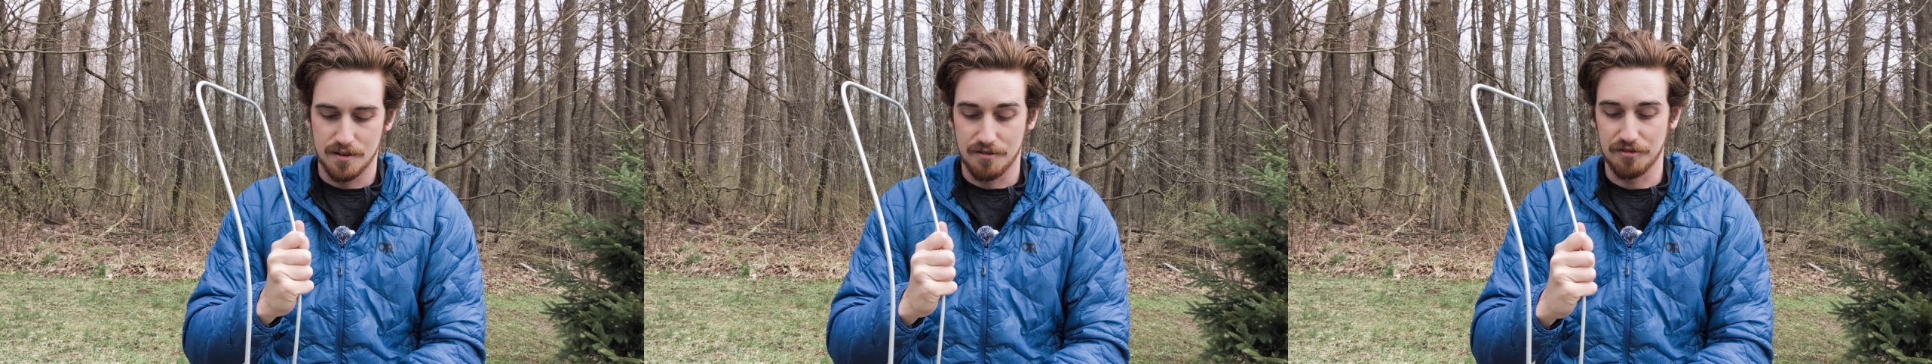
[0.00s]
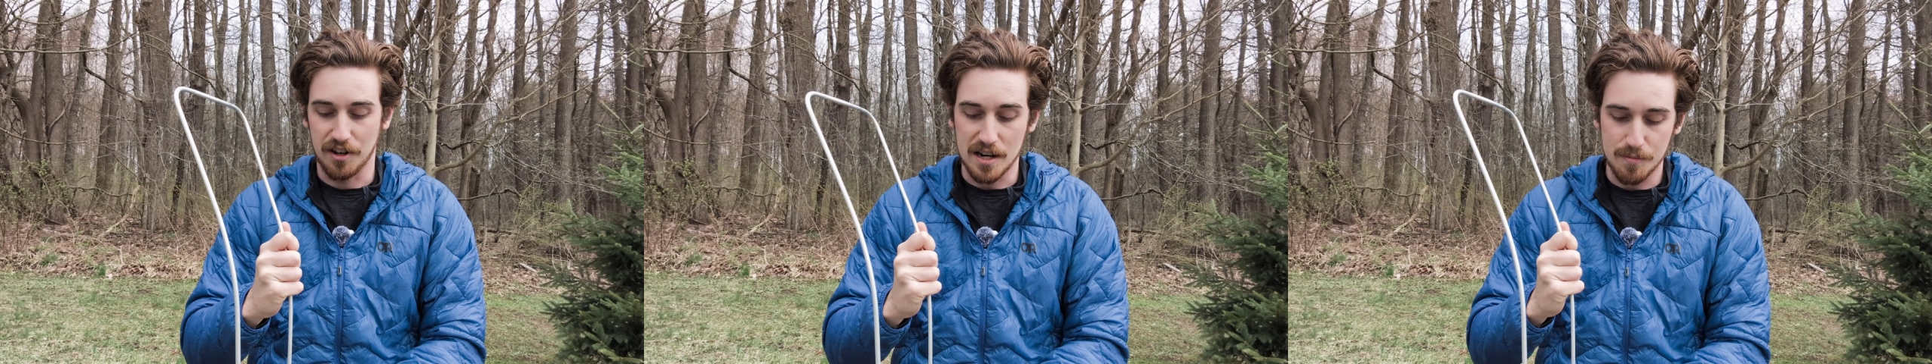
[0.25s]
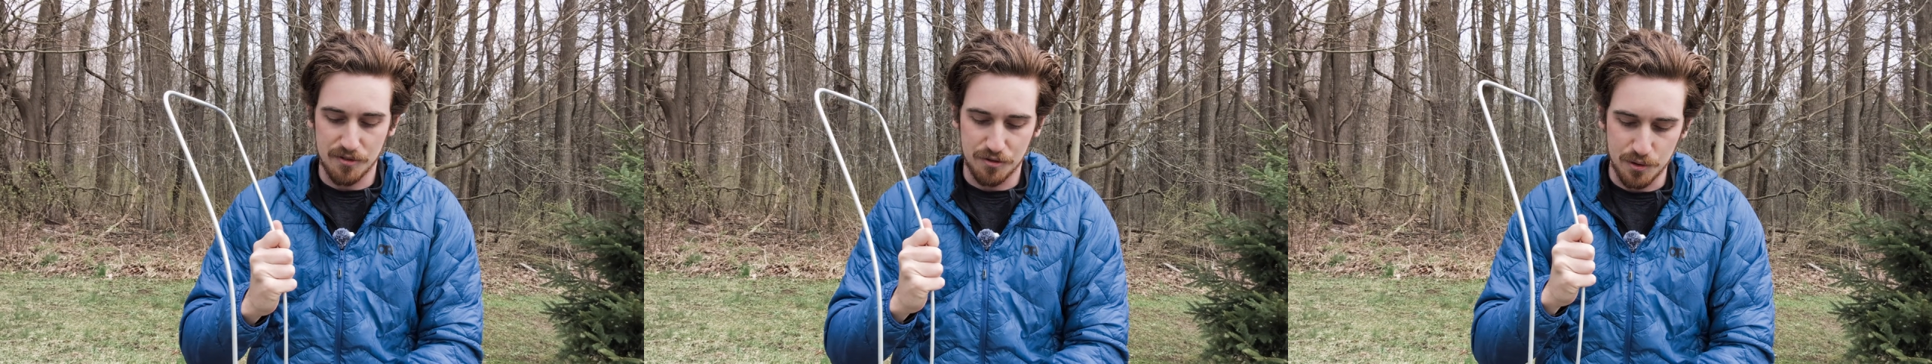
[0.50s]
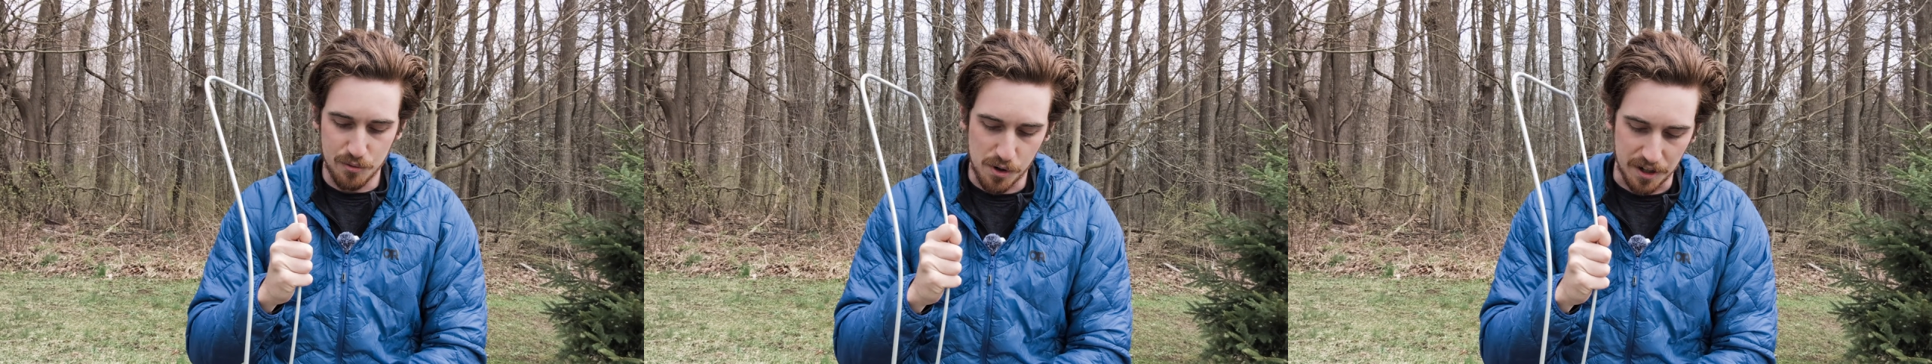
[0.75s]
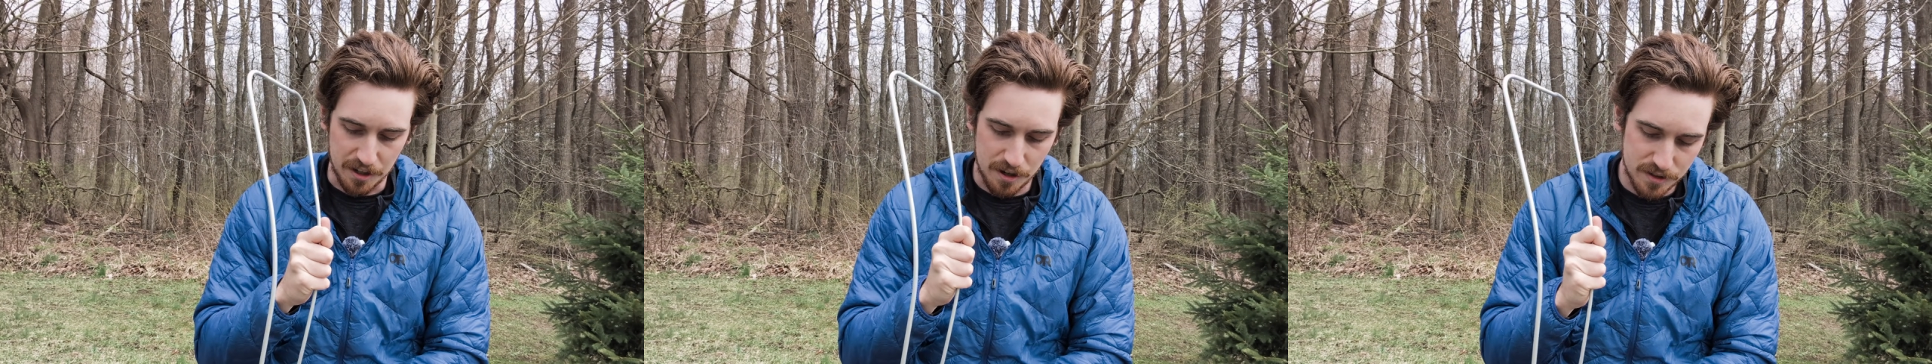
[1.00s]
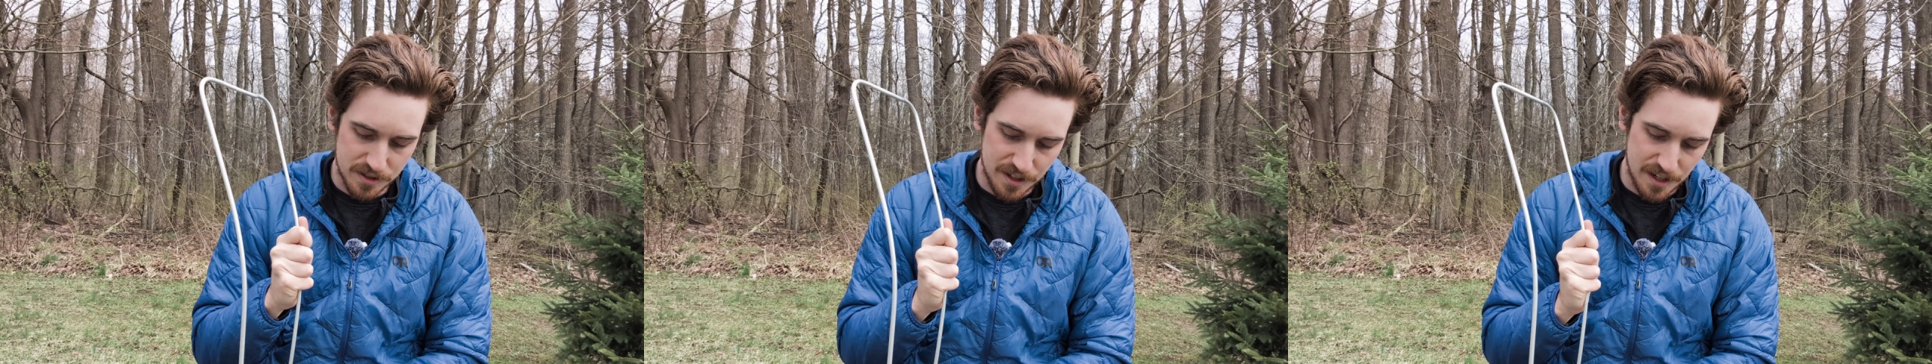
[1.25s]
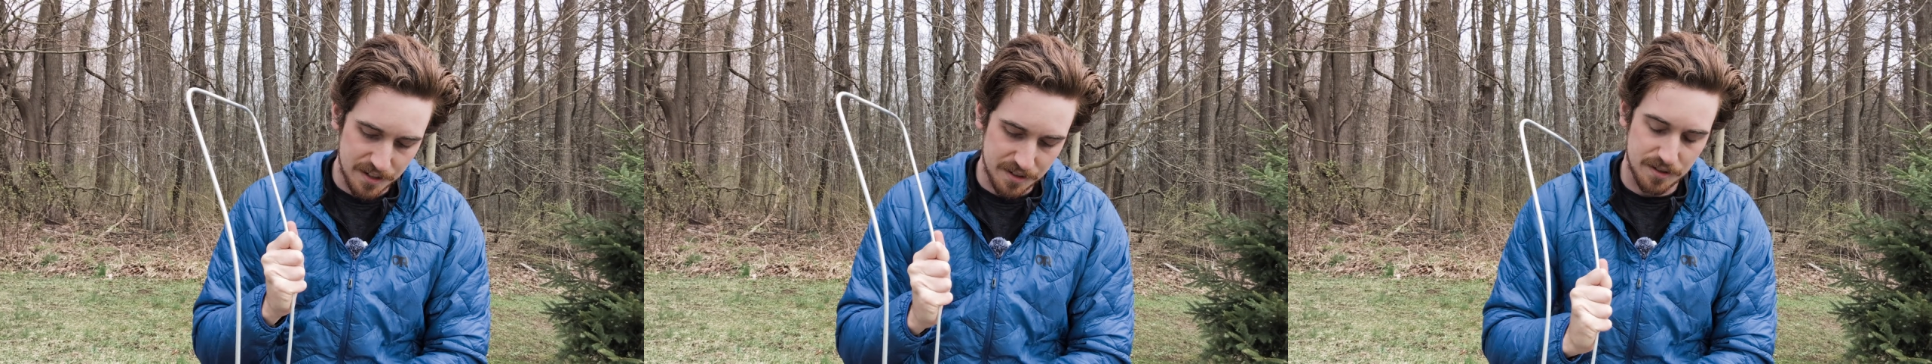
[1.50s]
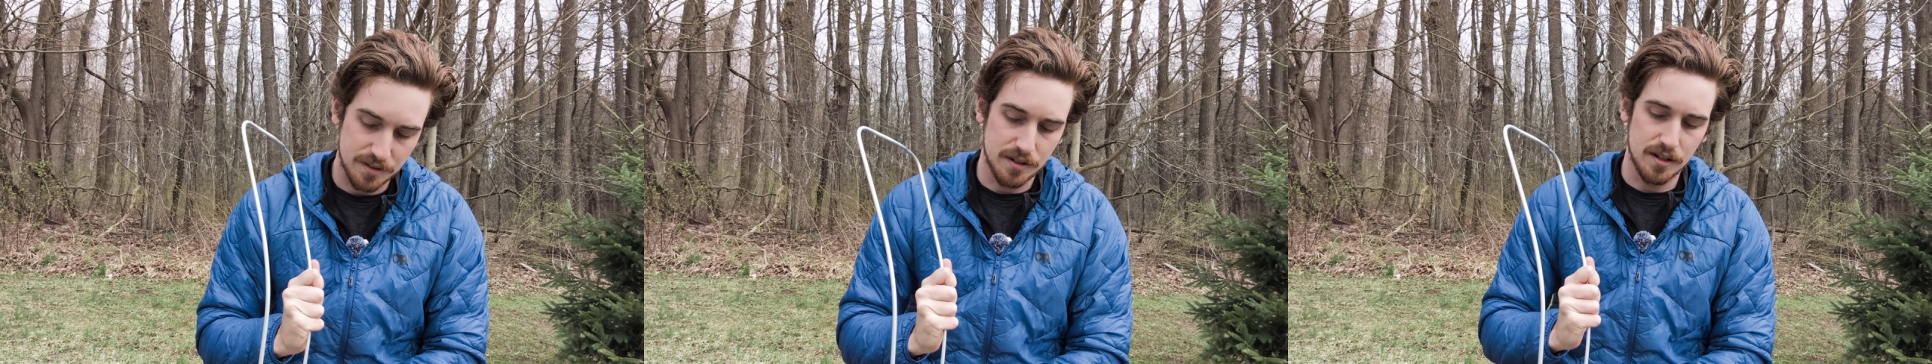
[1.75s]
frame, if you want to call it
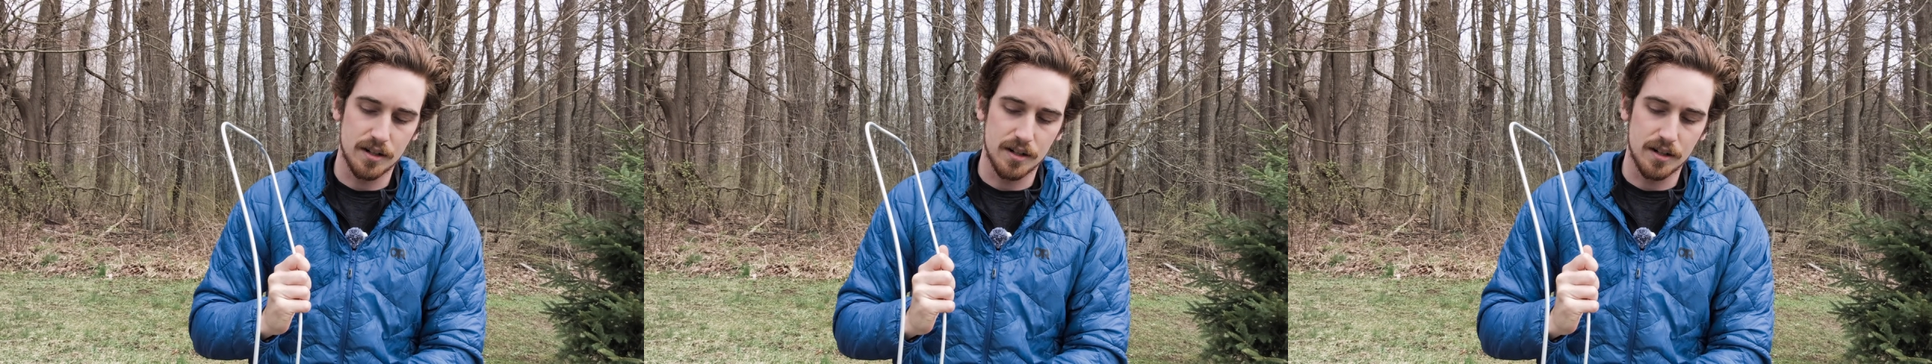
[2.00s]
that,